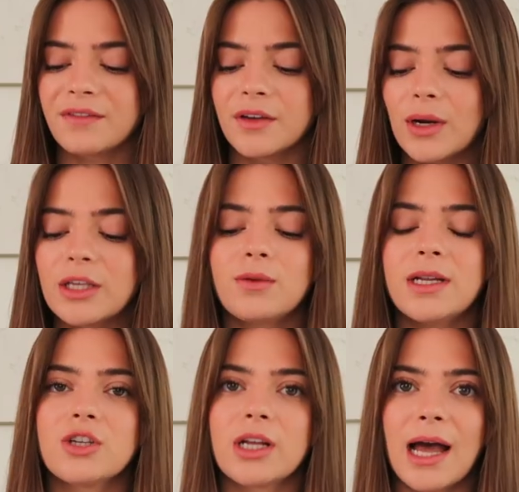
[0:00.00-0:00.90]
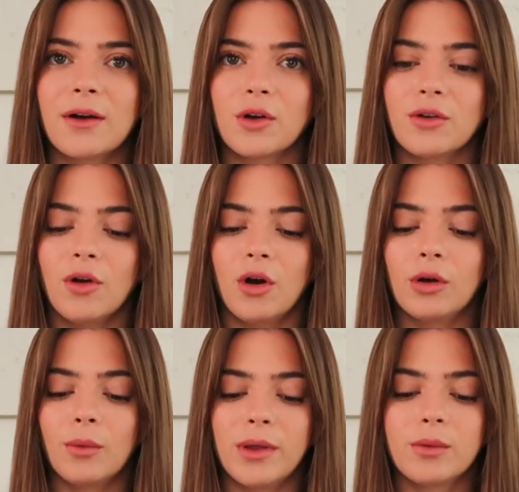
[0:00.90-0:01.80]
I feel like you literally cannot go
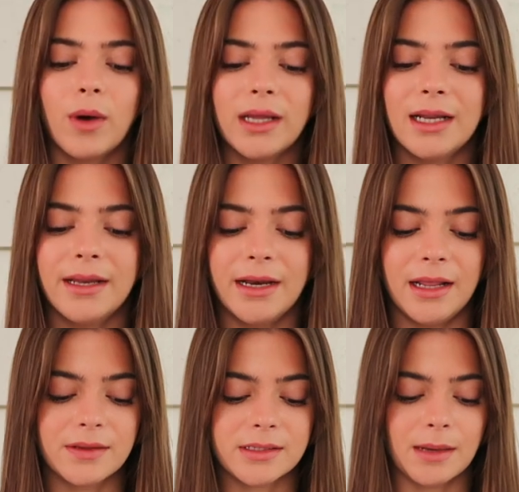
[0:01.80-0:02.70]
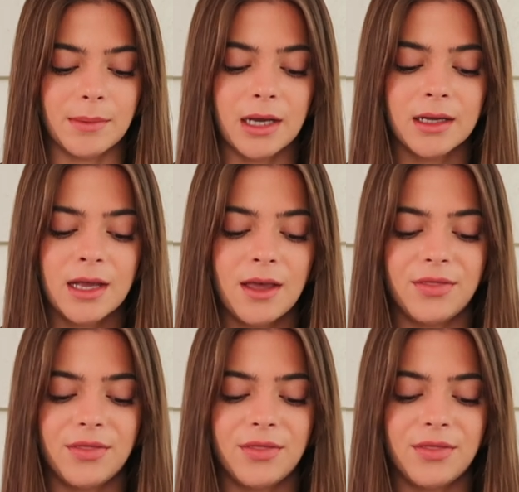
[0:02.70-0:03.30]
wrong with white linen in the summer.